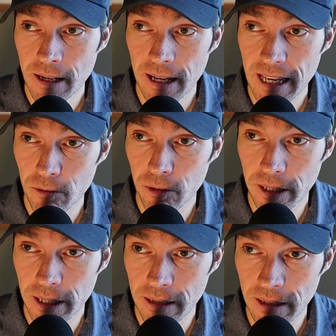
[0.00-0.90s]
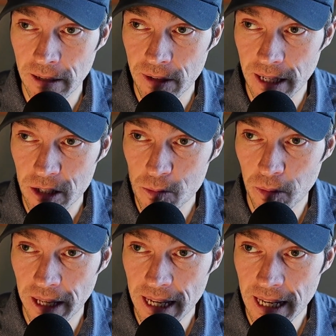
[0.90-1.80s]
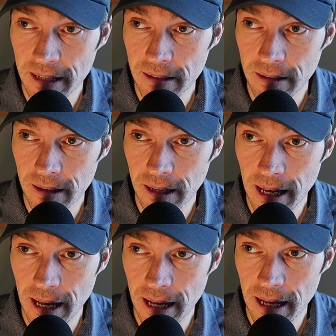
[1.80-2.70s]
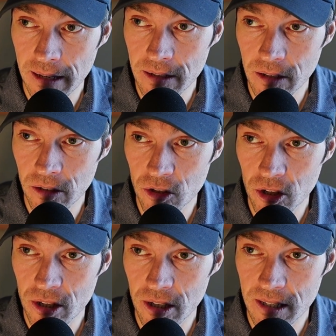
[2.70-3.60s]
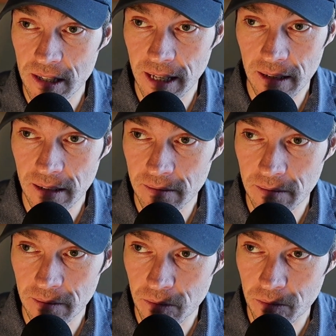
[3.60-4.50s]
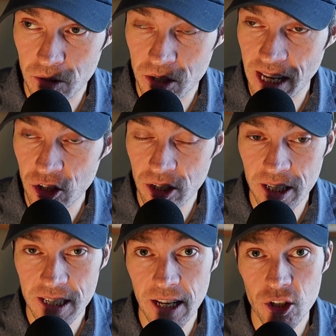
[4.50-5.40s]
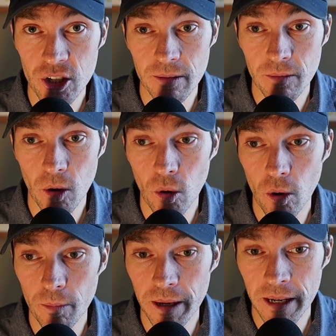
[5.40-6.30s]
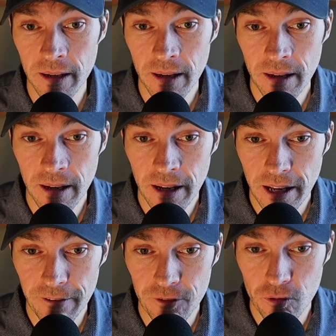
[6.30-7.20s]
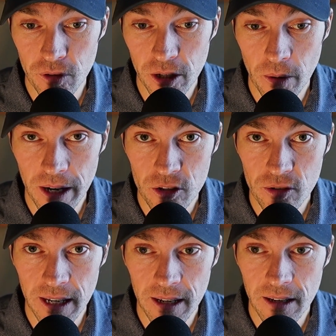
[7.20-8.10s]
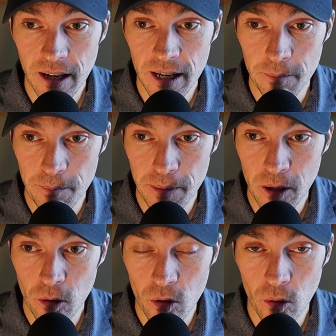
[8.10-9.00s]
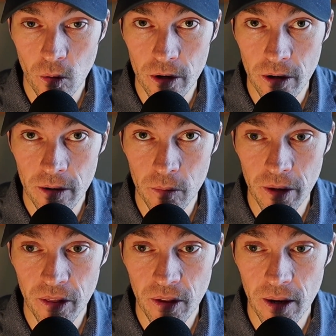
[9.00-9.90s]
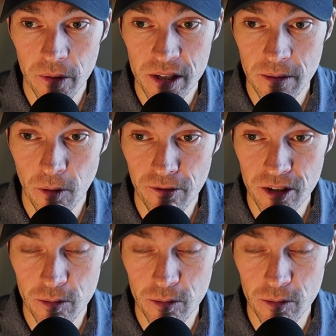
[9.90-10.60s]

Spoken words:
can't really even explain it. And it's like a station to station hole. But if you really want to try to cut a big old corner with some